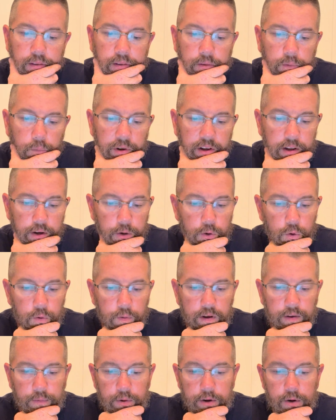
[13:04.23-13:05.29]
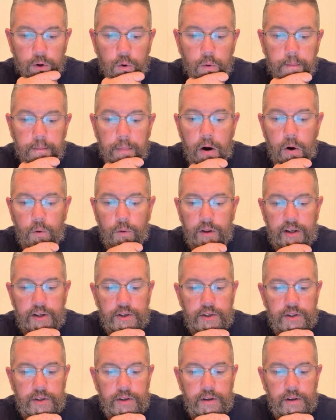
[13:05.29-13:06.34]
We can do, if we do them
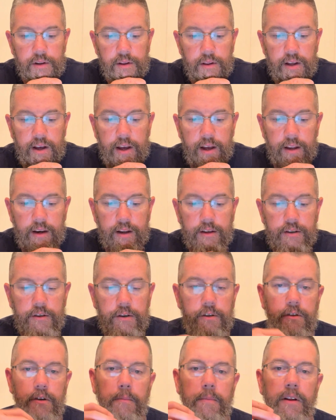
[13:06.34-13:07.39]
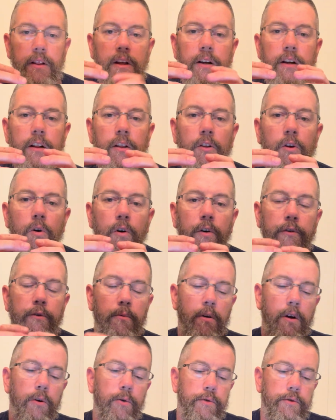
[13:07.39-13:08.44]
boneless, then it's just gonna be like a large
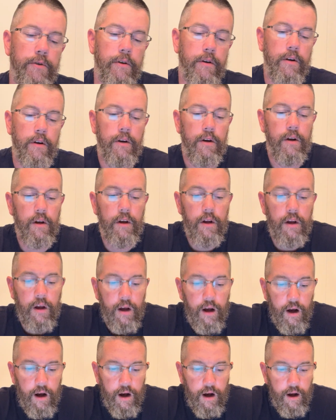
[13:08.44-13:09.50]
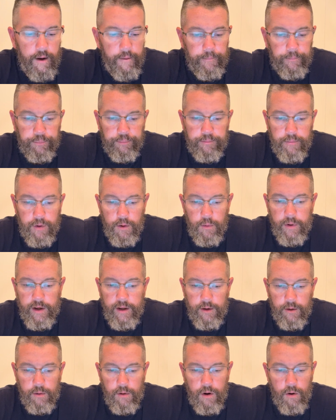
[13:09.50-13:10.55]
roast. But we
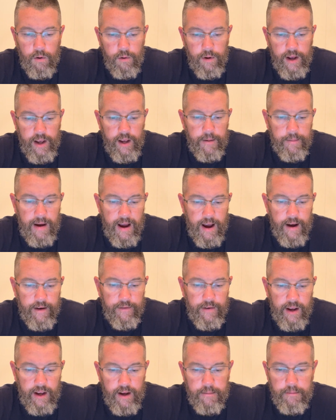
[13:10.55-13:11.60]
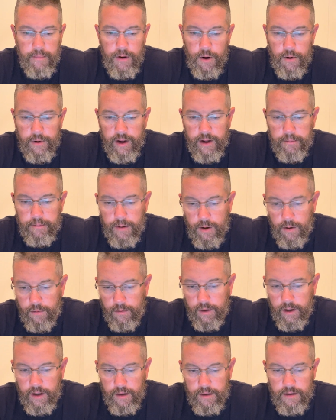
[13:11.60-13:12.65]
can do whole ham, half ham, bone-in,
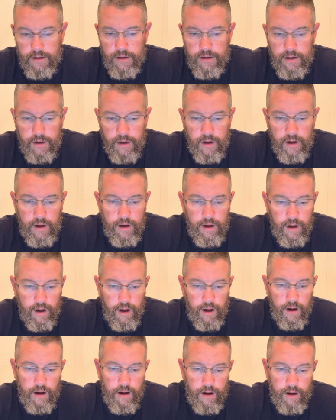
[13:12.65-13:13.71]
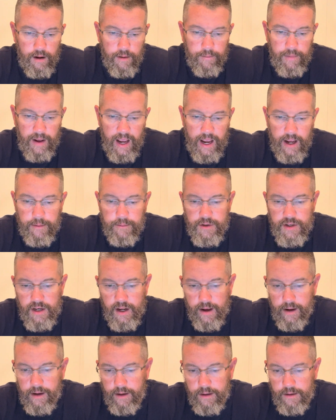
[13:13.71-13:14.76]
boneless, ham
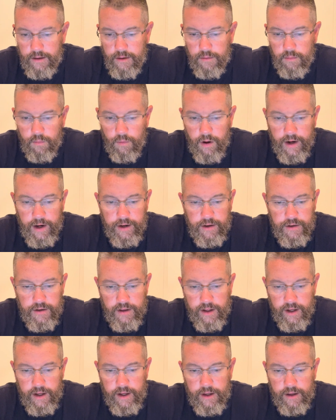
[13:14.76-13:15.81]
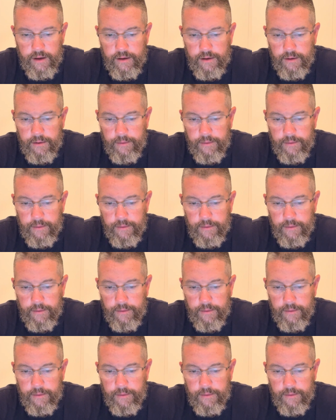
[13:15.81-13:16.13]
steaks, 1 inch thick.